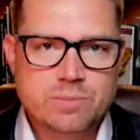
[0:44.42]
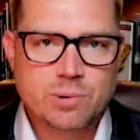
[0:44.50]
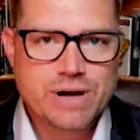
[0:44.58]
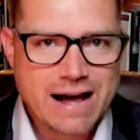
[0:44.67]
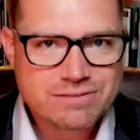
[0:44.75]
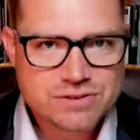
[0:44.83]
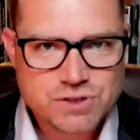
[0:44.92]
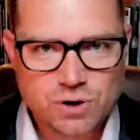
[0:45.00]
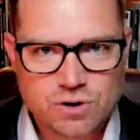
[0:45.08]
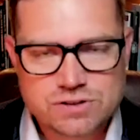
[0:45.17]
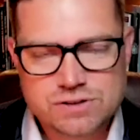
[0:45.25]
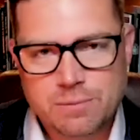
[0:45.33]
haven't
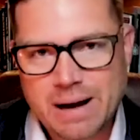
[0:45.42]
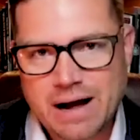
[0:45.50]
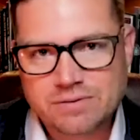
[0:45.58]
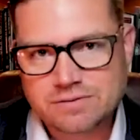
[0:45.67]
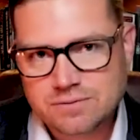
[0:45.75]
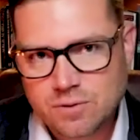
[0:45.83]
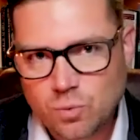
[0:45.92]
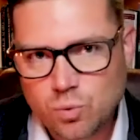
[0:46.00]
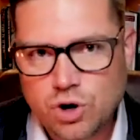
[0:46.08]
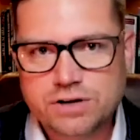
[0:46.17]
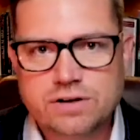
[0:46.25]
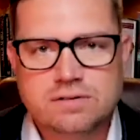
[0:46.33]
talked about
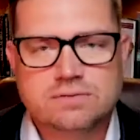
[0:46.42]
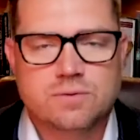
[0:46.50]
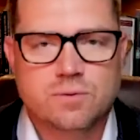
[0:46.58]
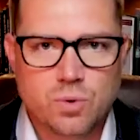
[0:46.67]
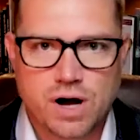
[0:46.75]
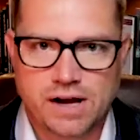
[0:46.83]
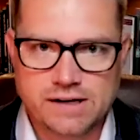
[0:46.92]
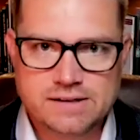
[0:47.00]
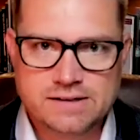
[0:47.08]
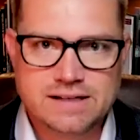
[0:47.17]
one way,